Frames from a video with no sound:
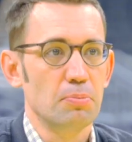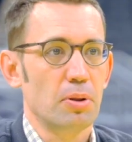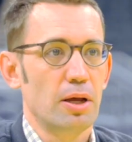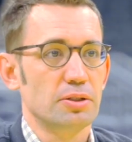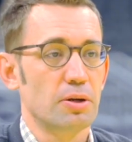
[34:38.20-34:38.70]
it
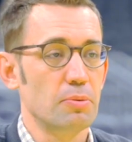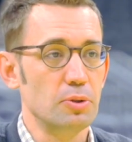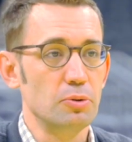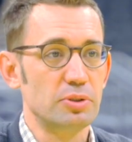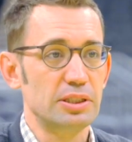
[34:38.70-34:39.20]
implies, right?
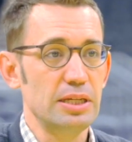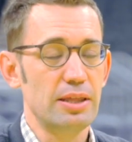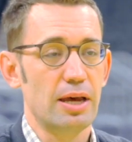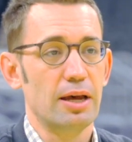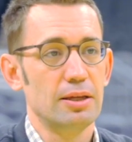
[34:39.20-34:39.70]
When you see
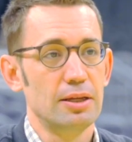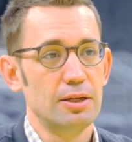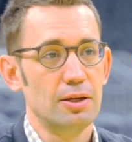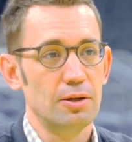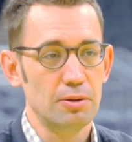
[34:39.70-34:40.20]
that,
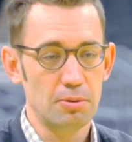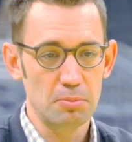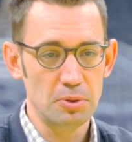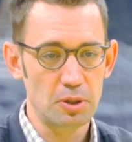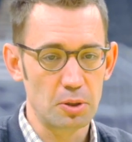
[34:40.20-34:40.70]

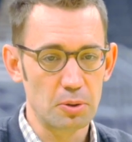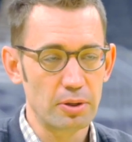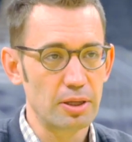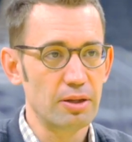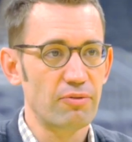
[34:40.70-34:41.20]
um, you know,
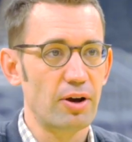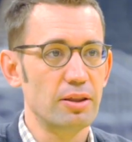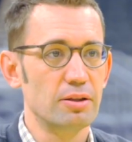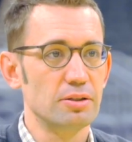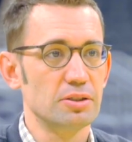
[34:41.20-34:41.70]
in the
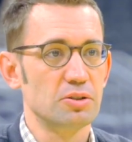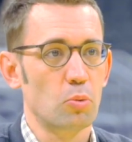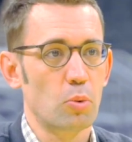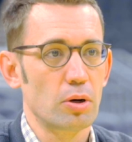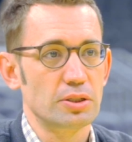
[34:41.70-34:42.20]
invite, this is a
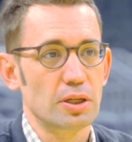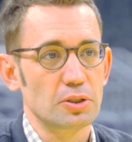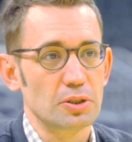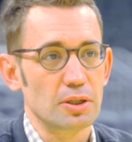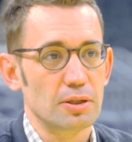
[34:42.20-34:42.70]
work
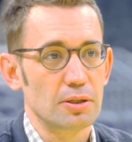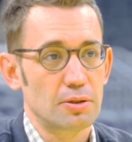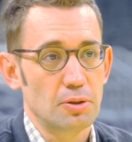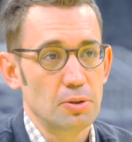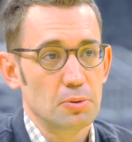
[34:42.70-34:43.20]
session
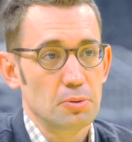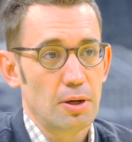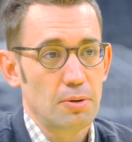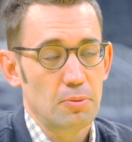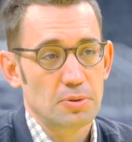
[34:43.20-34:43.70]
to you,
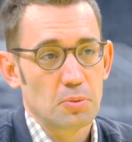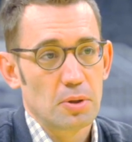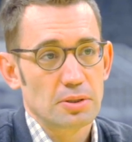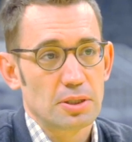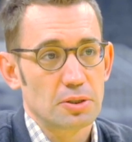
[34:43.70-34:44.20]
right? What's a
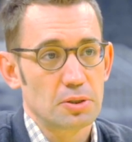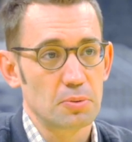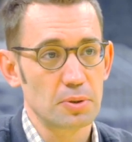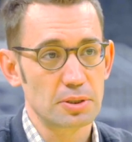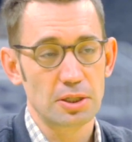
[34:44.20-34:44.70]
work session?
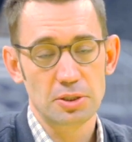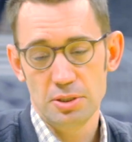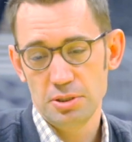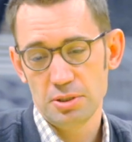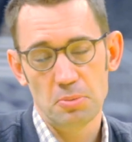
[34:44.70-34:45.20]
A work
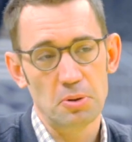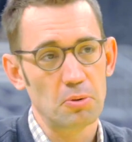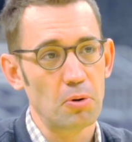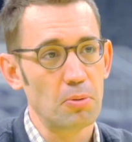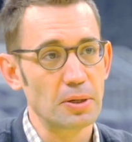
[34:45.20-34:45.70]
session is I'm going to
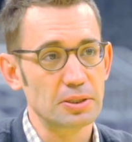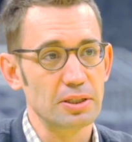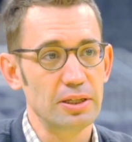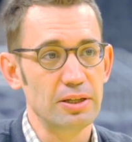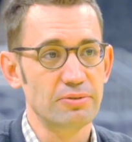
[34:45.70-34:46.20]
roll up my
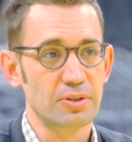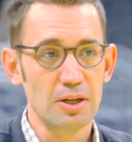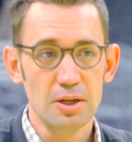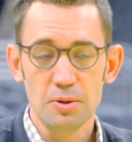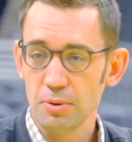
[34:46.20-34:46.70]
sleeves.
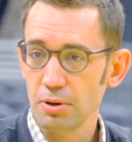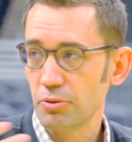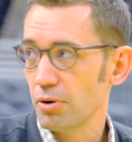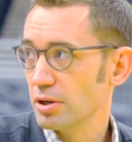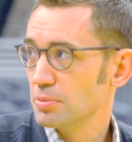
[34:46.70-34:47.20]
We're going
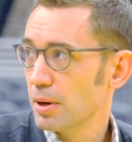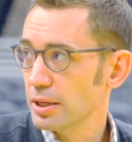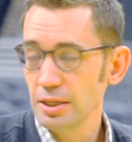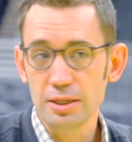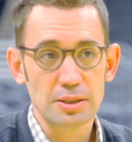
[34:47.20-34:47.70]
to throw out some
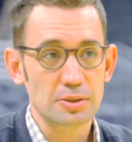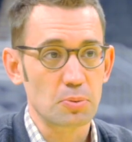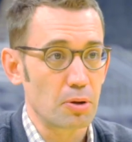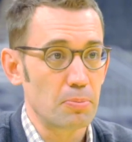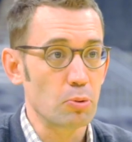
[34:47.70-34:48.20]
ideas.
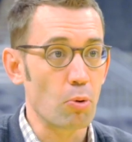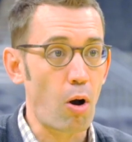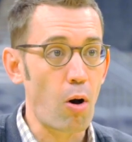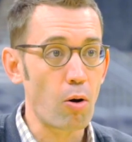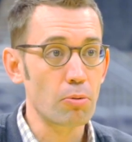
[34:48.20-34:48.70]
We're going to be
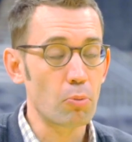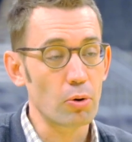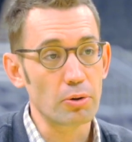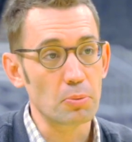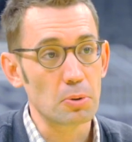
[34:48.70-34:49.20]
wrong
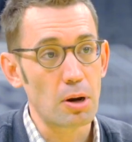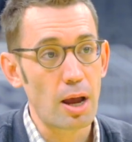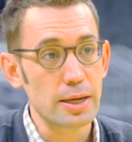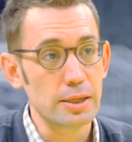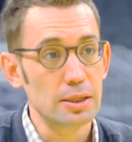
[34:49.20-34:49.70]
more than we're
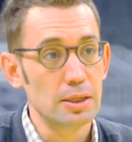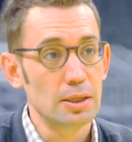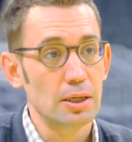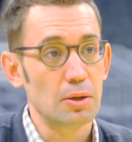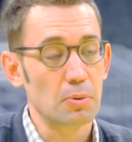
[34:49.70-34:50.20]
right,
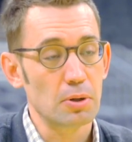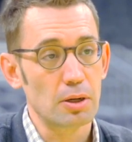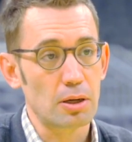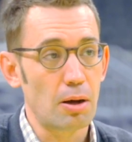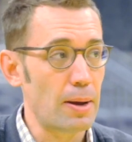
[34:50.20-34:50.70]
and we're
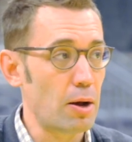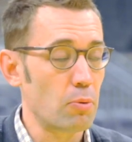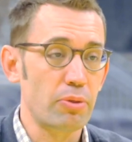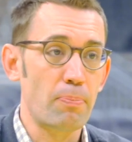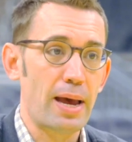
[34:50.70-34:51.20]
going to come out
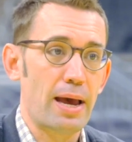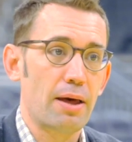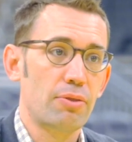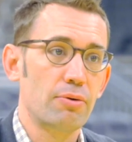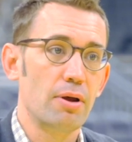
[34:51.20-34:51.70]
with a
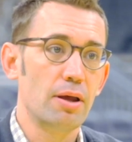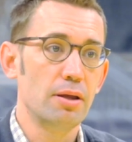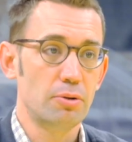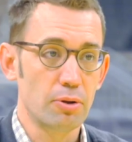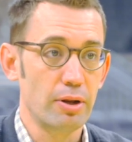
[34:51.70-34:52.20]
path,
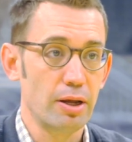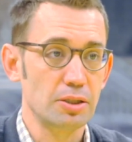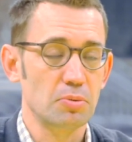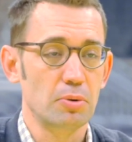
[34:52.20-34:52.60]
right, to the next